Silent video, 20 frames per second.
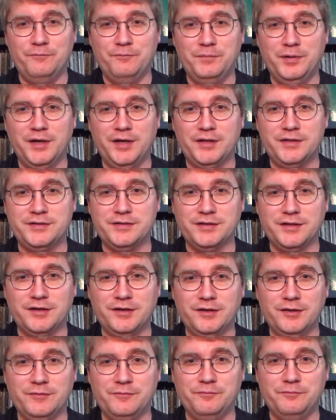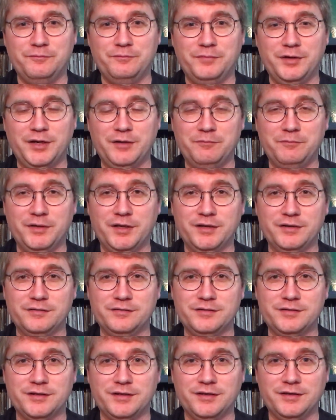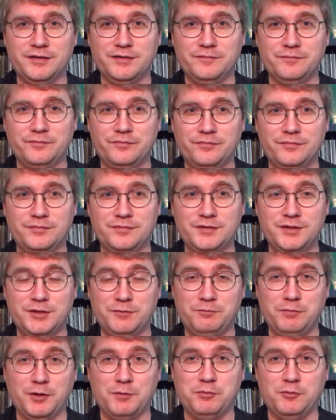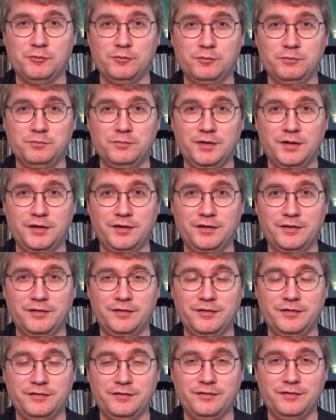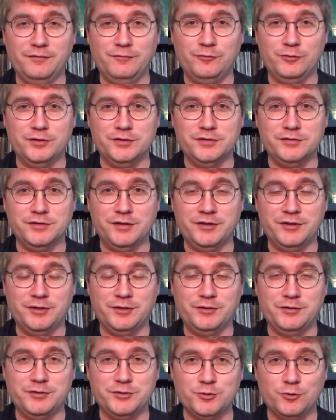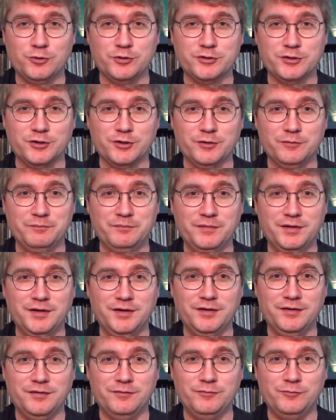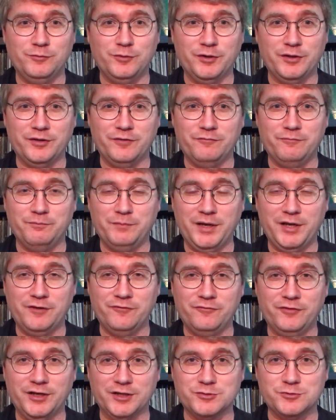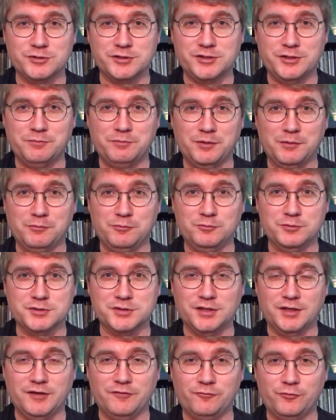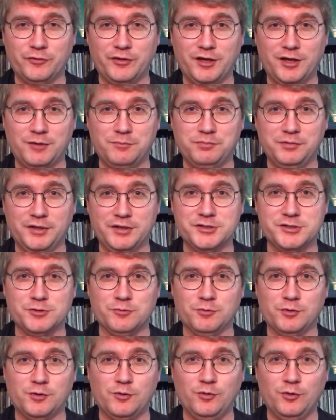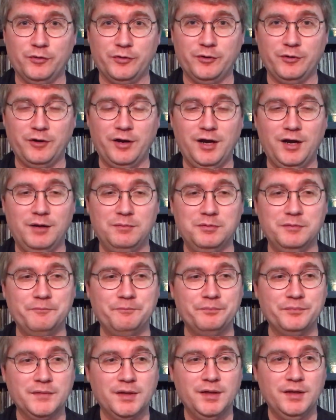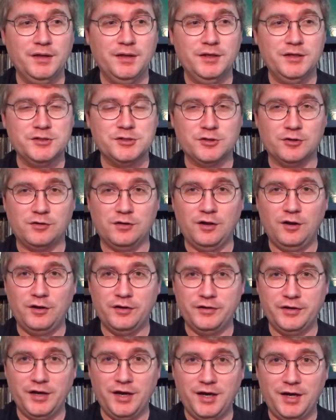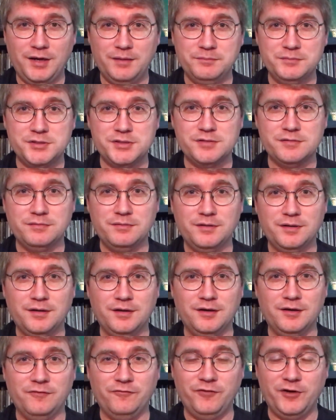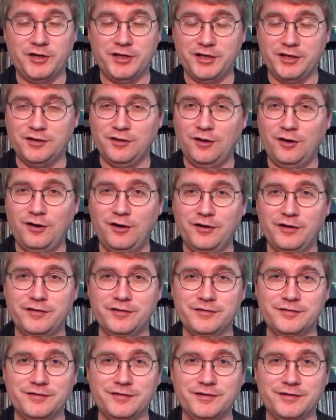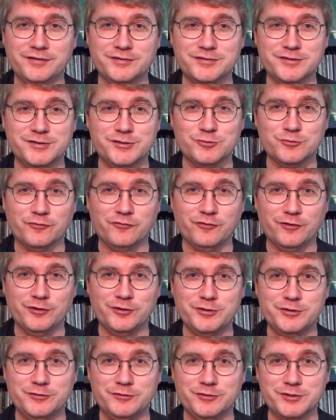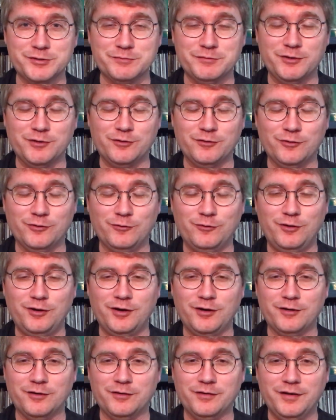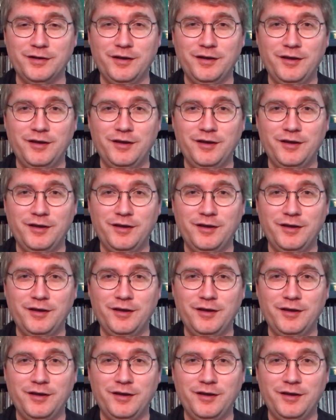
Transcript: but it meant Deep Purple. It was in the short term. One of the main effects was Deep Purple was left without a place to record their album. So Claude Nobbs, Funky Claude, as he's referred to in Smoke on the Water,